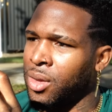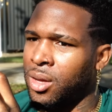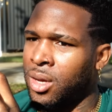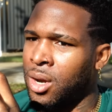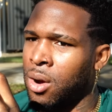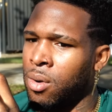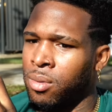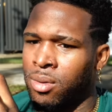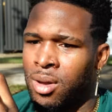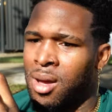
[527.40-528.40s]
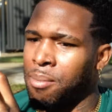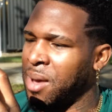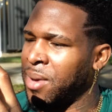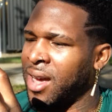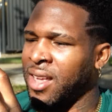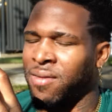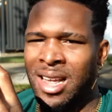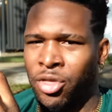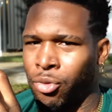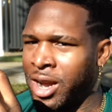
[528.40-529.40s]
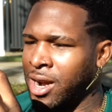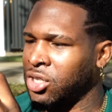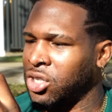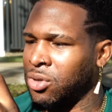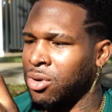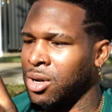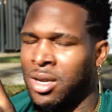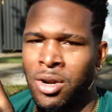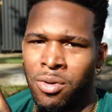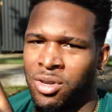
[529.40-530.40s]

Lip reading: you know, maybe I give like 3 years to crawl, you know,